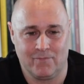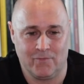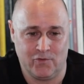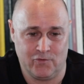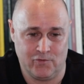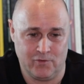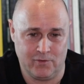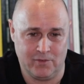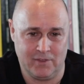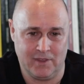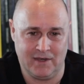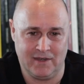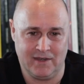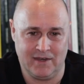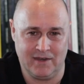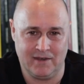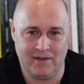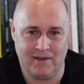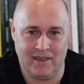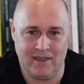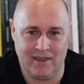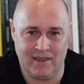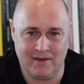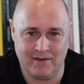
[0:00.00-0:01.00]
So they
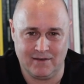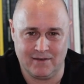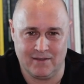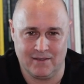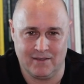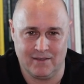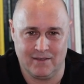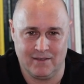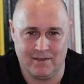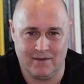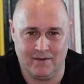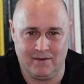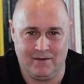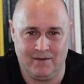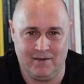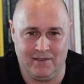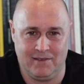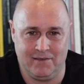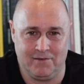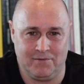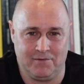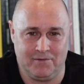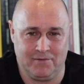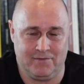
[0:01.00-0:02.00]
did that, and
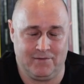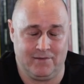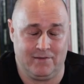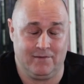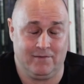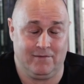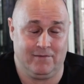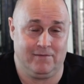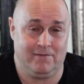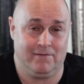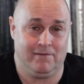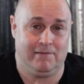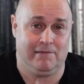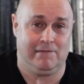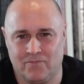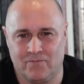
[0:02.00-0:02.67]
dealer says,